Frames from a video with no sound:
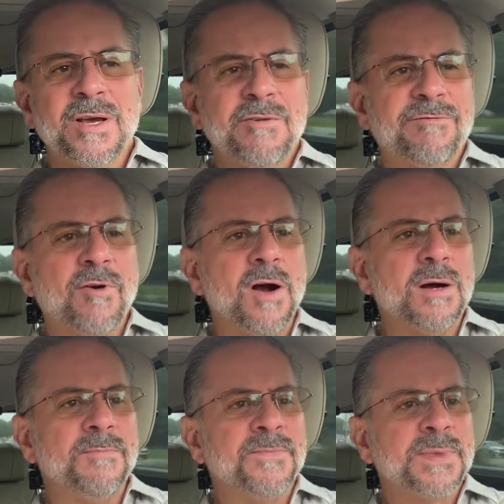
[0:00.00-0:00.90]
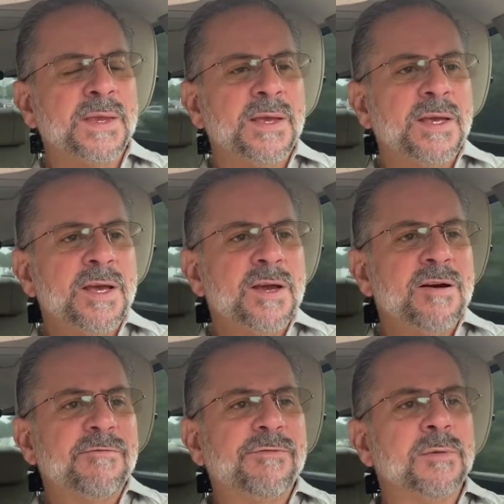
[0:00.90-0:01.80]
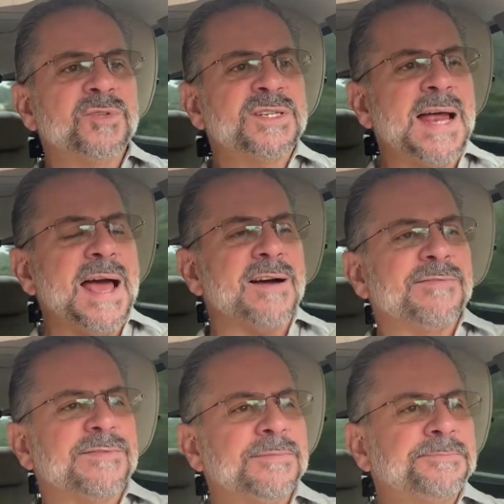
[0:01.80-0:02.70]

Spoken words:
from staph.